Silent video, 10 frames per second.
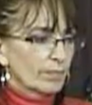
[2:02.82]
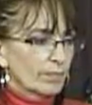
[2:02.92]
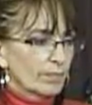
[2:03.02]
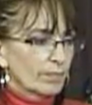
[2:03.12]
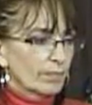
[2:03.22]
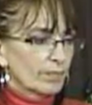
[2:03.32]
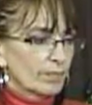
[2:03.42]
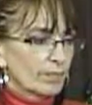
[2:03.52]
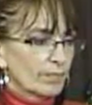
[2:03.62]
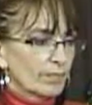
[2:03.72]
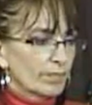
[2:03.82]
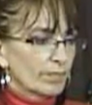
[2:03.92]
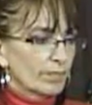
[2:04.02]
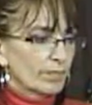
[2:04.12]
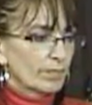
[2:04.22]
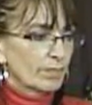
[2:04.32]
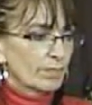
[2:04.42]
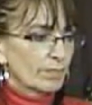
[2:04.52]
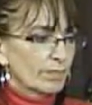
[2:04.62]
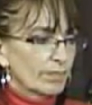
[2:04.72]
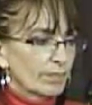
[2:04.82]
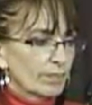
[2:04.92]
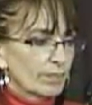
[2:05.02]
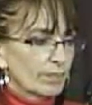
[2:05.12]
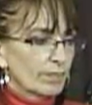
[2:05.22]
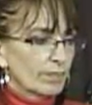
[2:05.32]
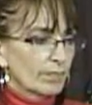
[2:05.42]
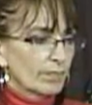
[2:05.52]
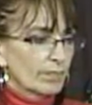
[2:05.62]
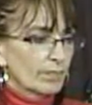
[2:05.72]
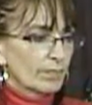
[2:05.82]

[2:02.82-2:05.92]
This person isn't speaking.